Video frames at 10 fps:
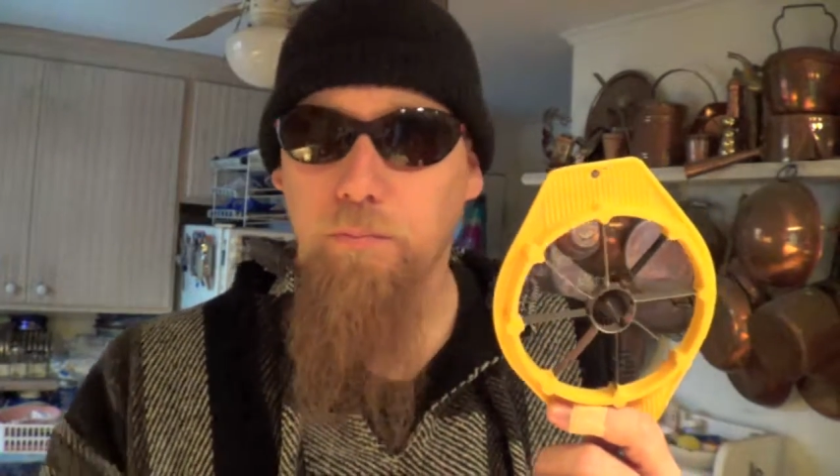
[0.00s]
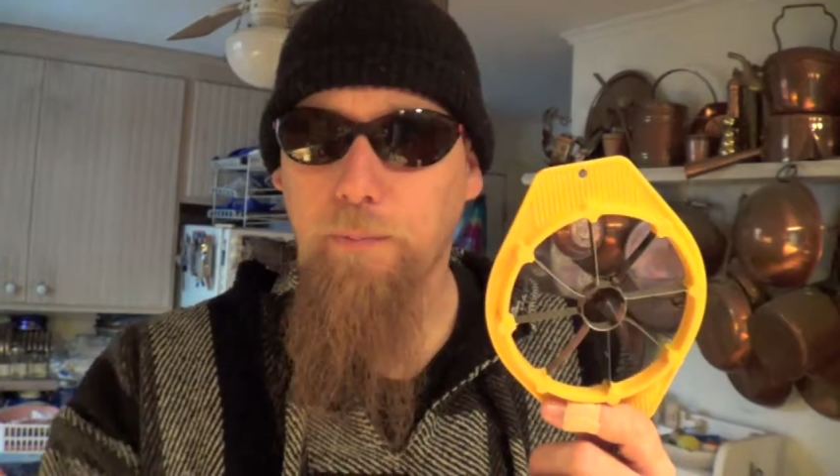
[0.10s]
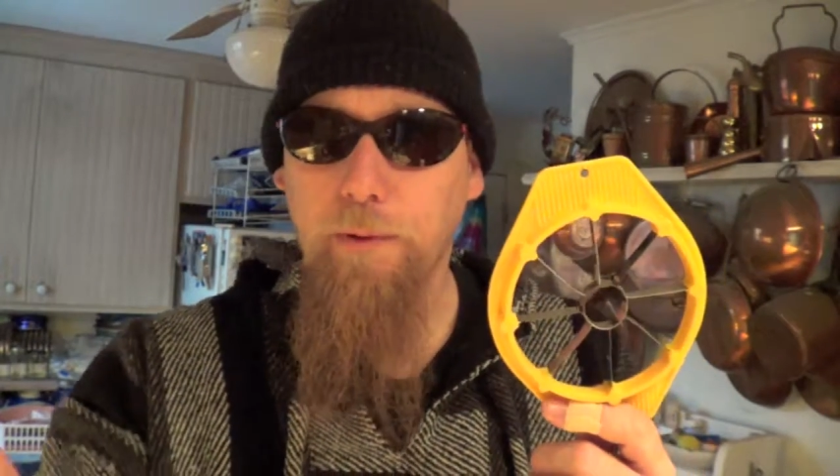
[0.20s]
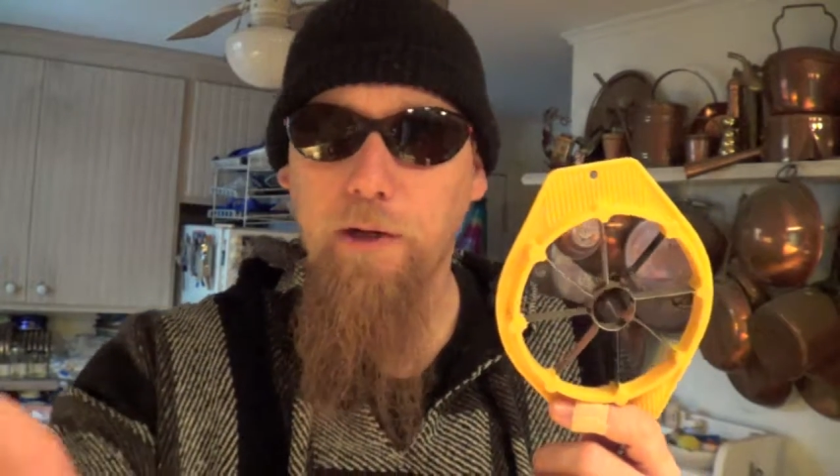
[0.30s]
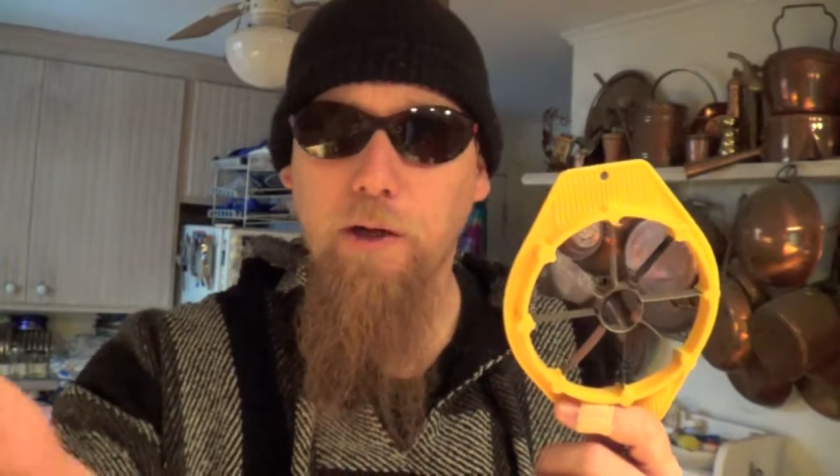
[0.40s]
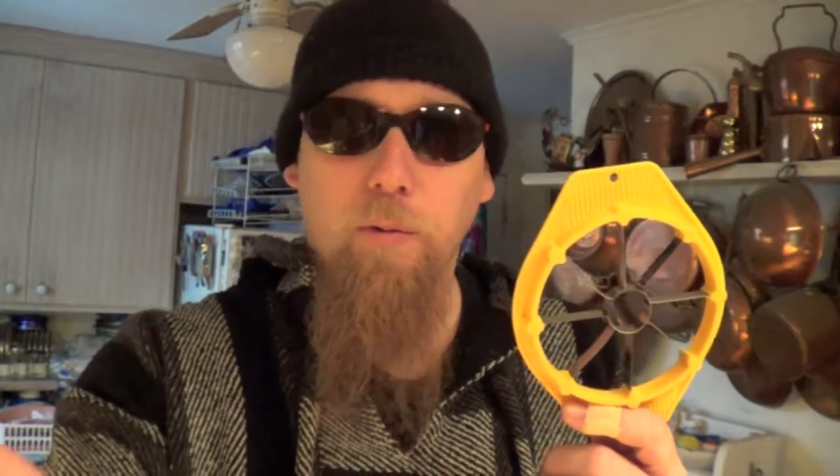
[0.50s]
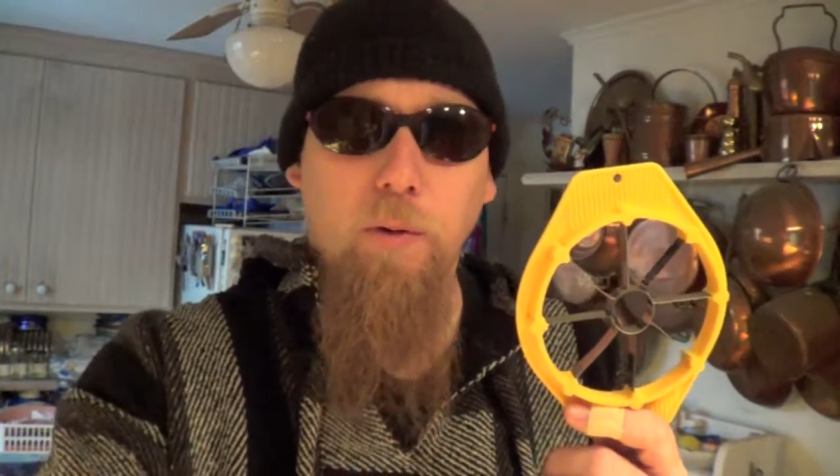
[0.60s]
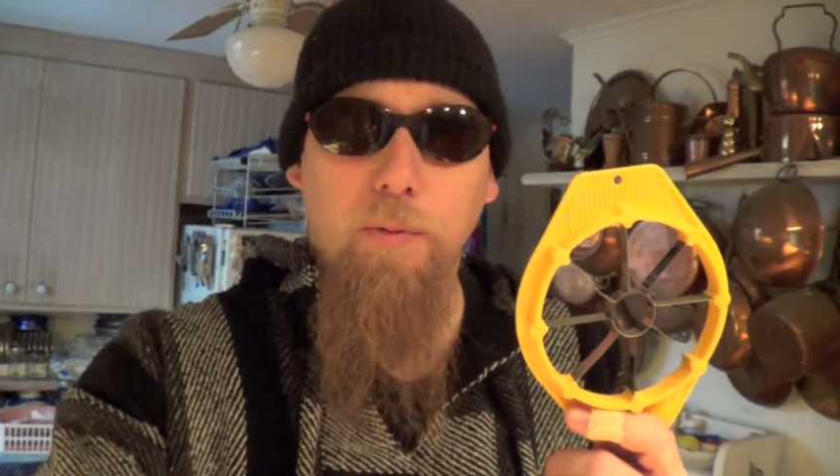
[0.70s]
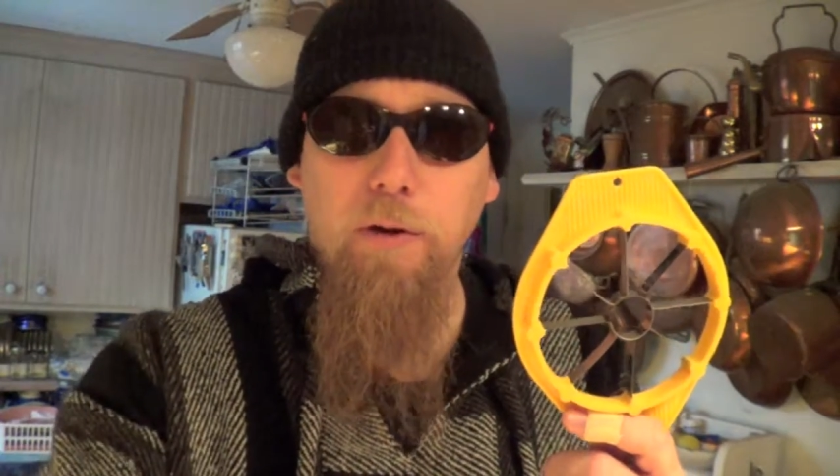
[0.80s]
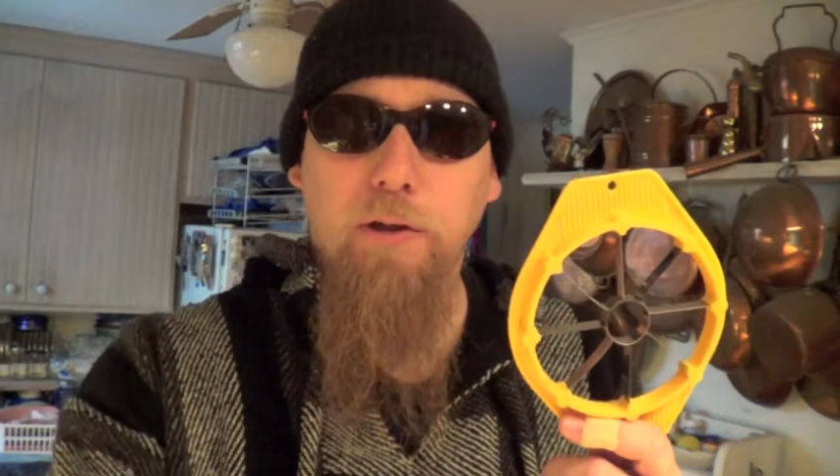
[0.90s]
depending on
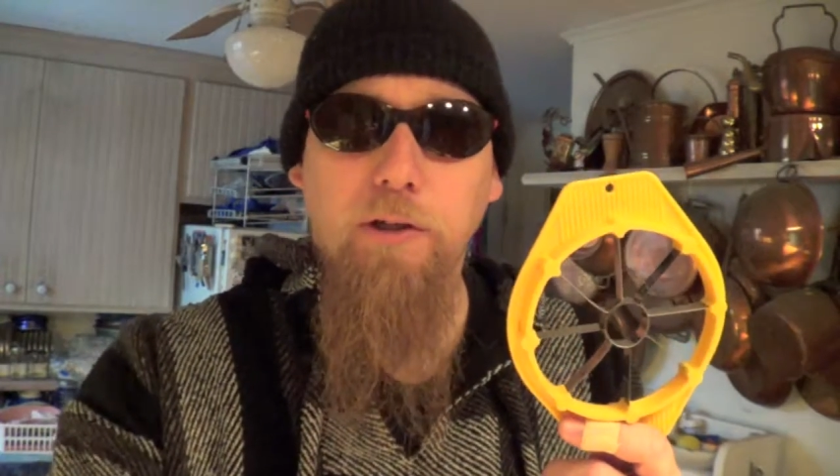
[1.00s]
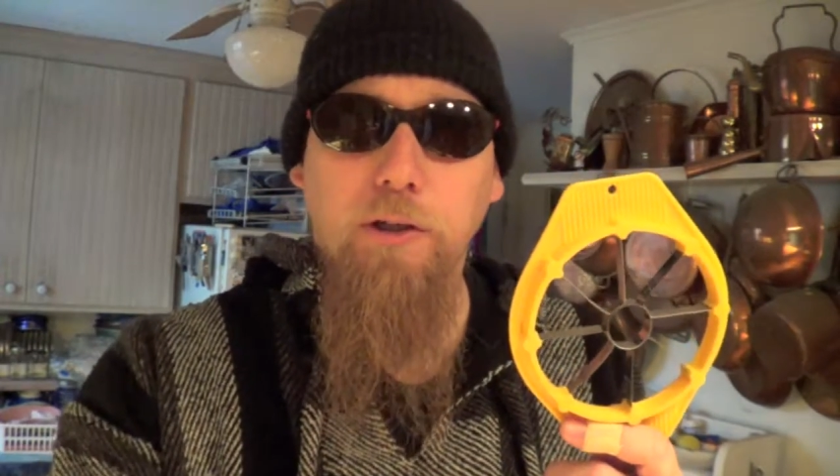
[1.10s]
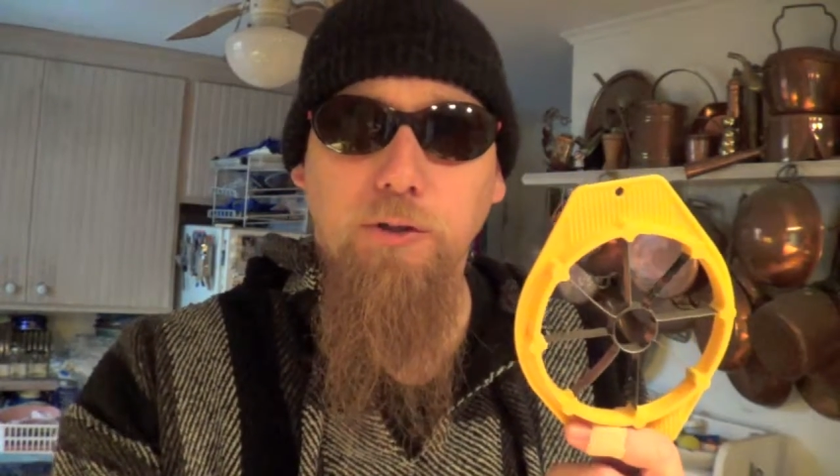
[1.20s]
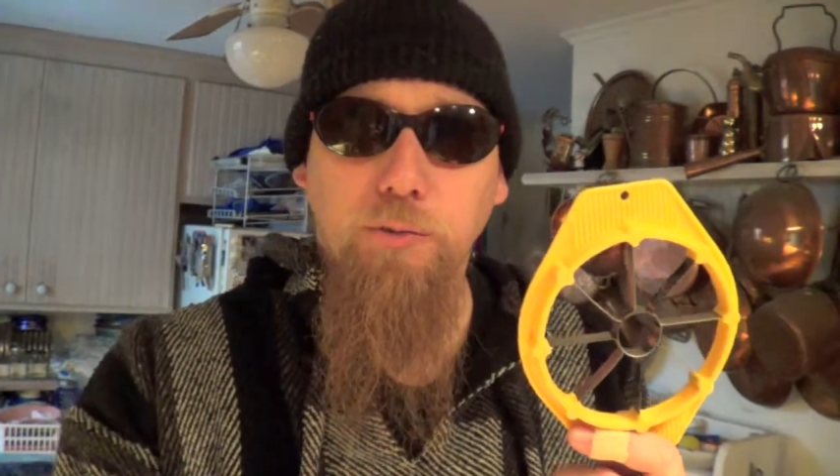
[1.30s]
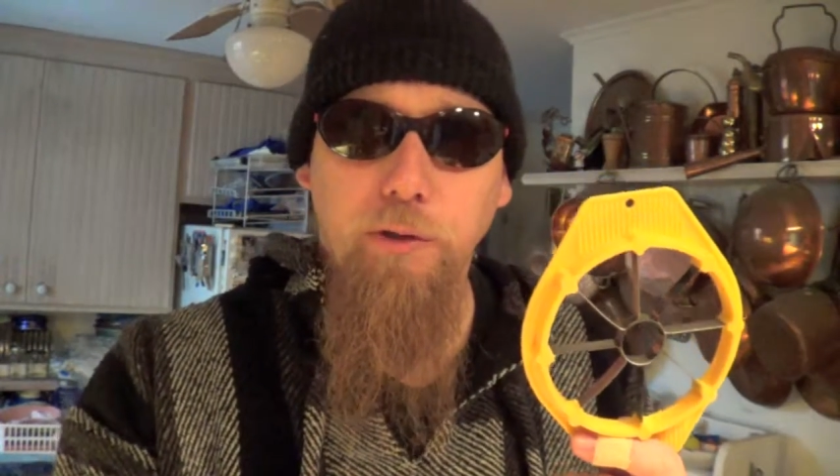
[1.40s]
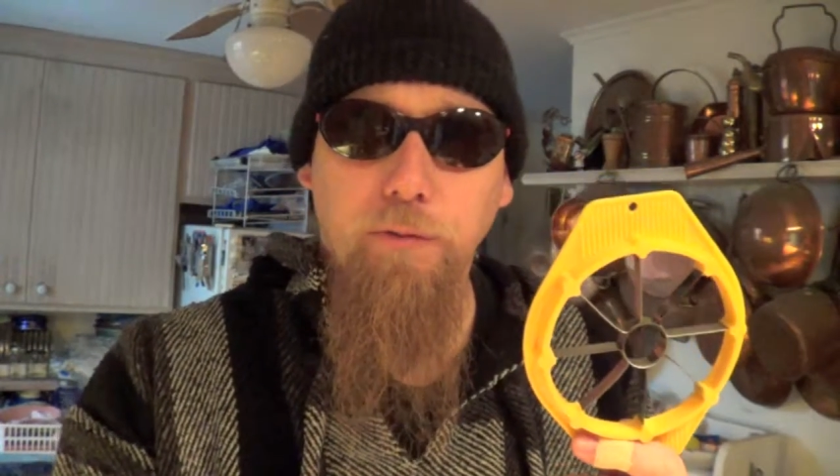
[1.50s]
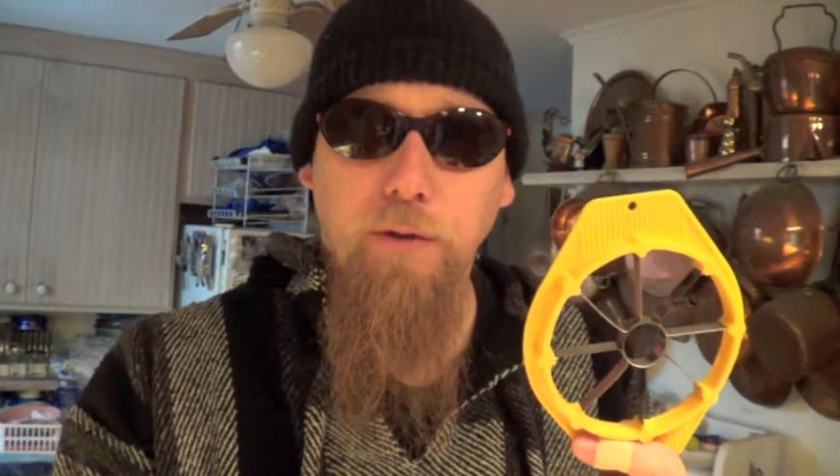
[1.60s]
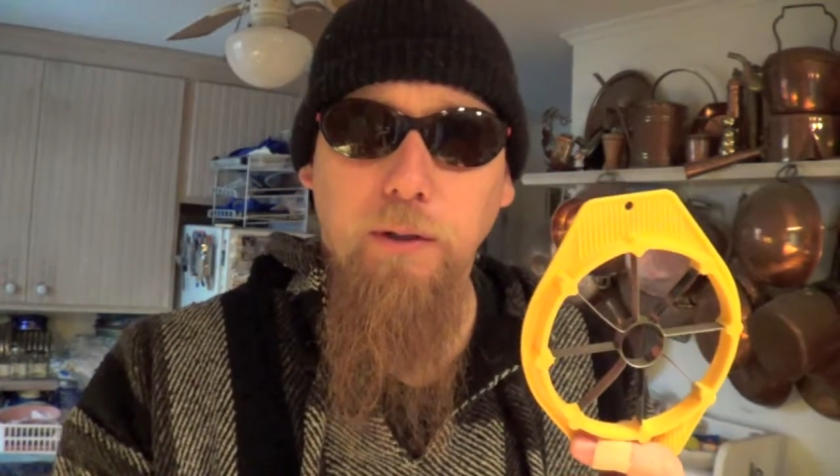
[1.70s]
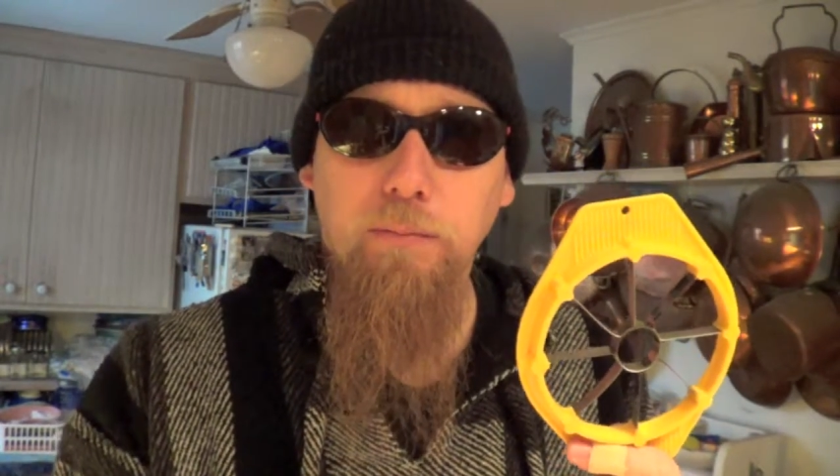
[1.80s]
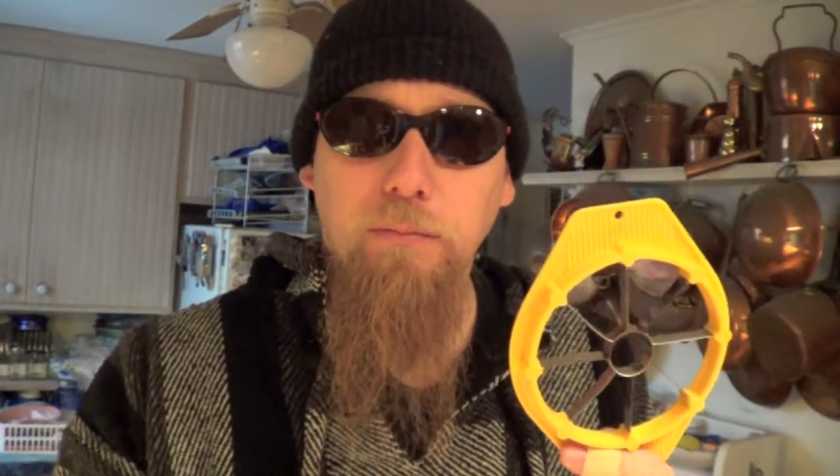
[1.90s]
what part of the country you're
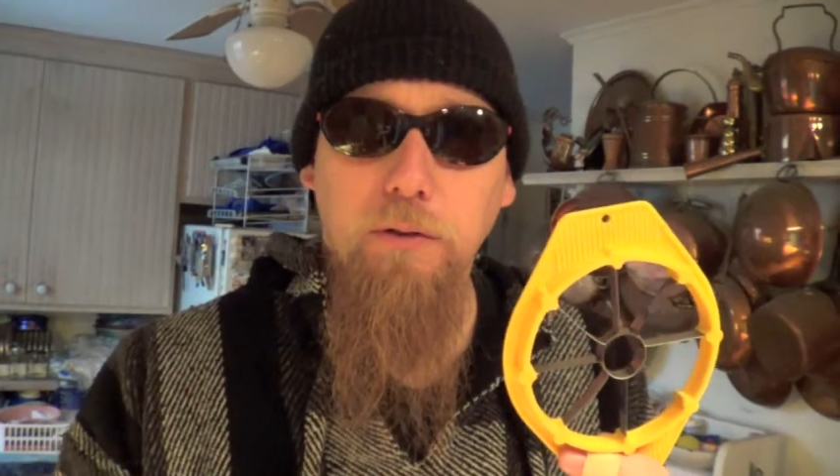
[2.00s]
from,